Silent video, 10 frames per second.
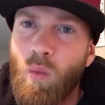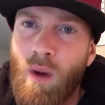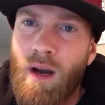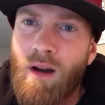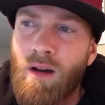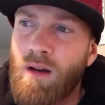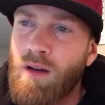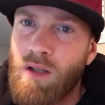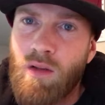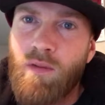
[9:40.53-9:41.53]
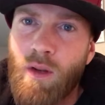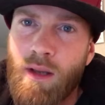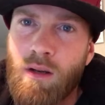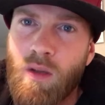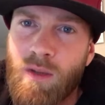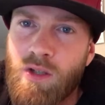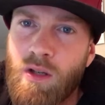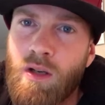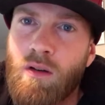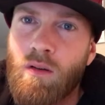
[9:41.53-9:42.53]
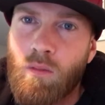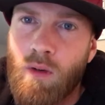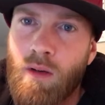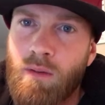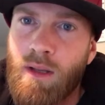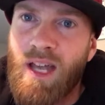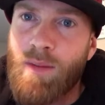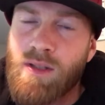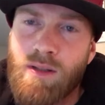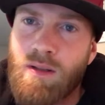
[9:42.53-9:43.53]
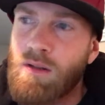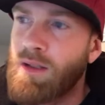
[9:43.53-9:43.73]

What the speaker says: where you feel like you're going to be triggered or want to relapse.